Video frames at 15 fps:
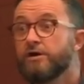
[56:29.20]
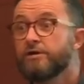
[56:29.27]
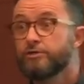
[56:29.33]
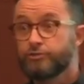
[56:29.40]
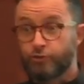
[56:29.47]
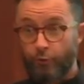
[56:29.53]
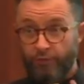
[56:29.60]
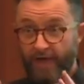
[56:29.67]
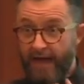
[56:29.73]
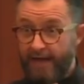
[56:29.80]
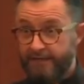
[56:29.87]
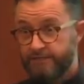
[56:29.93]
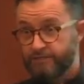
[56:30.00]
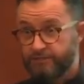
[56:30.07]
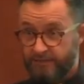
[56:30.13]
so
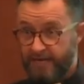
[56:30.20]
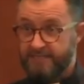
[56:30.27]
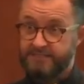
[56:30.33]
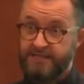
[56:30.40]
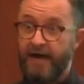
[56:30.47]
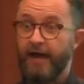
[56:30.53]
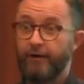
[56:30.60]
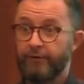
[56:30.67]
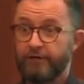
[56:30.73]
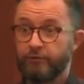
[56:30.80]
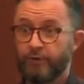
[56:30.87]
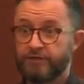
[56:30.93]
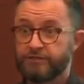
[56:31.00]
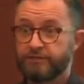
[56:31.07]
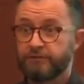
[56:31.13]
that is, that's the hiring
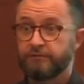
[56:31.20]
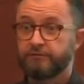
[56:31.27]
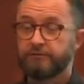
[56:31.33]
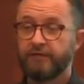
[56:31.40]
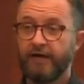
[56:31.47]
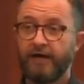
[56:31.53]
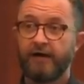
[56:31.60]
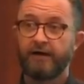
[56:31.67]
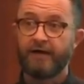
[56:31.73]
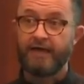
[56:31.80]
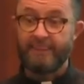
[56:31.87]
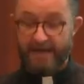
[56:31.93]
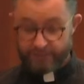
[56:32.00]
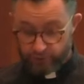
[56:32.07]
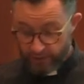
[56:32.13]
question. Uh, and
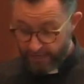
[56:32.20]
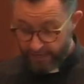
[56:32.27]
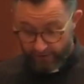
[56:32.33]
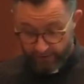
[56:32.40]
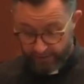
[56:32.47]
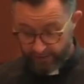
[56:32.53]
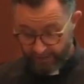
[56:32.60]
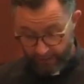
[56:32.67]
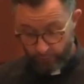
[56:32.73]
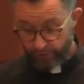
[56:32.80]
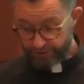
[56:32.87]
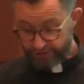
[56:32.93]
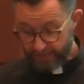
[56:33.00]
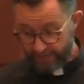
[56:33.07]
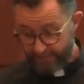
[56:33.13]
that's an area, I will
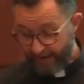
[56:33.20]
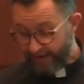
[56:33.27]
say, that